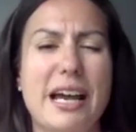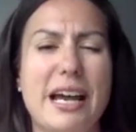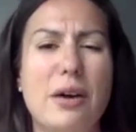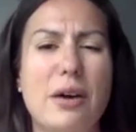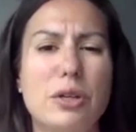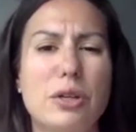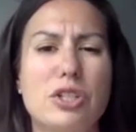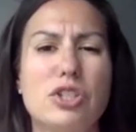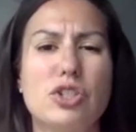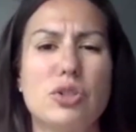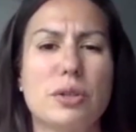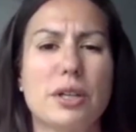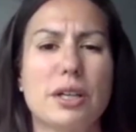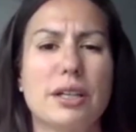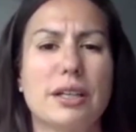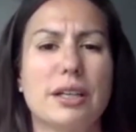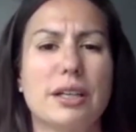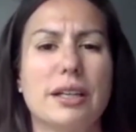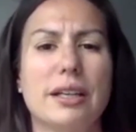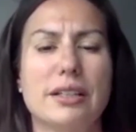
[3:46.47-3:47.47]
How did you get
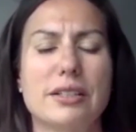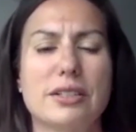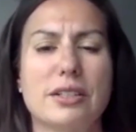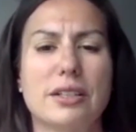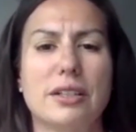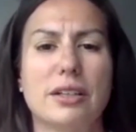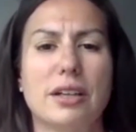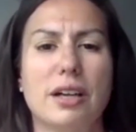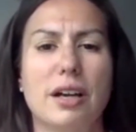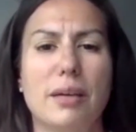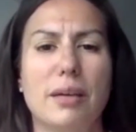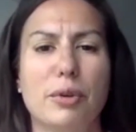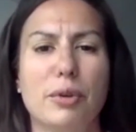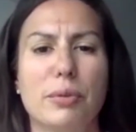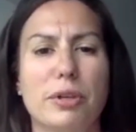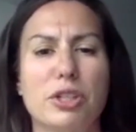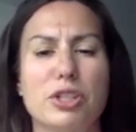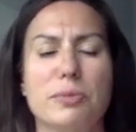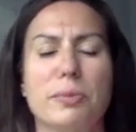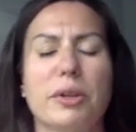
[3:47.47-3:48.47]
connected with
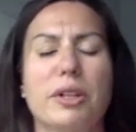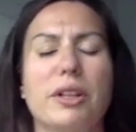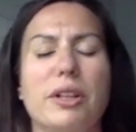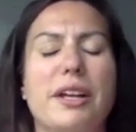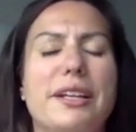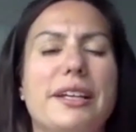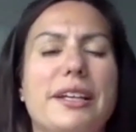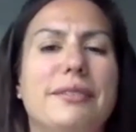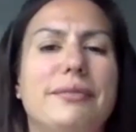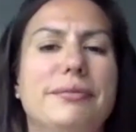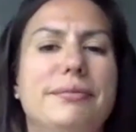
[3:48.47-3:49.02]
Marsh & McLennan?